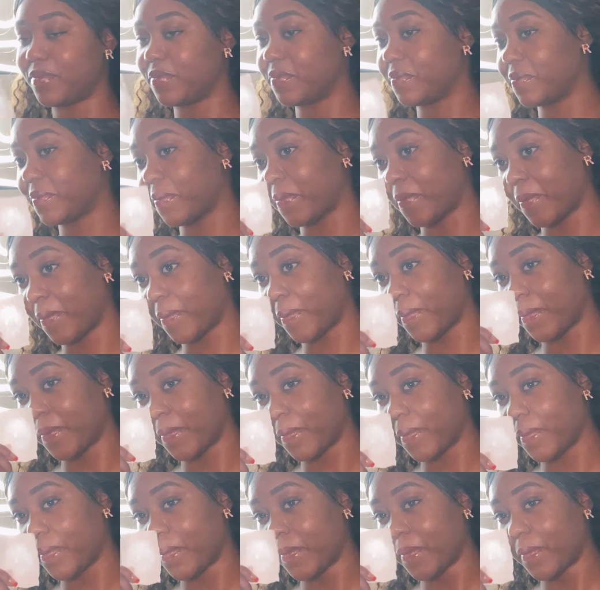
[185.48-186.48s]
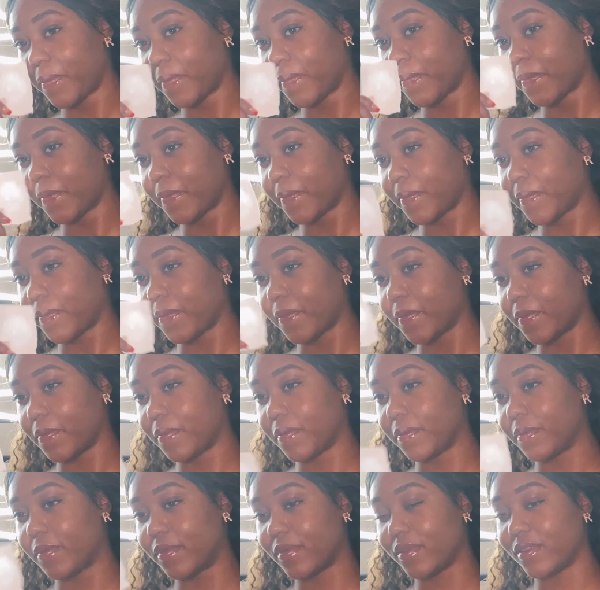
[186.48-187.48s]
Mm-hmm.
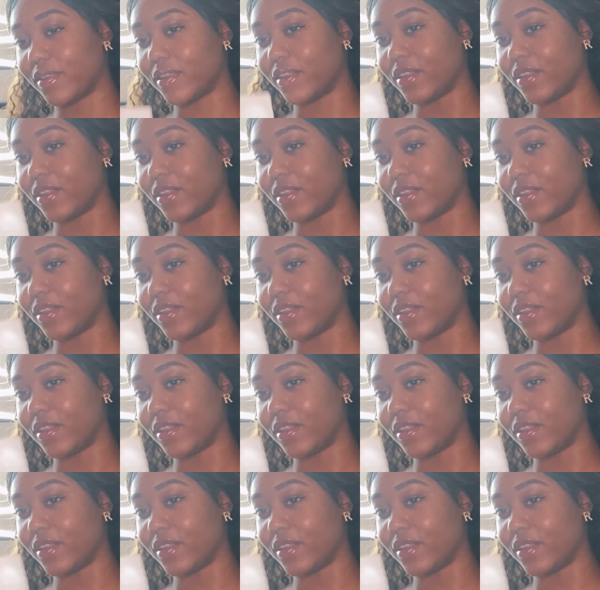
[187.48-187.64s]
But hold on,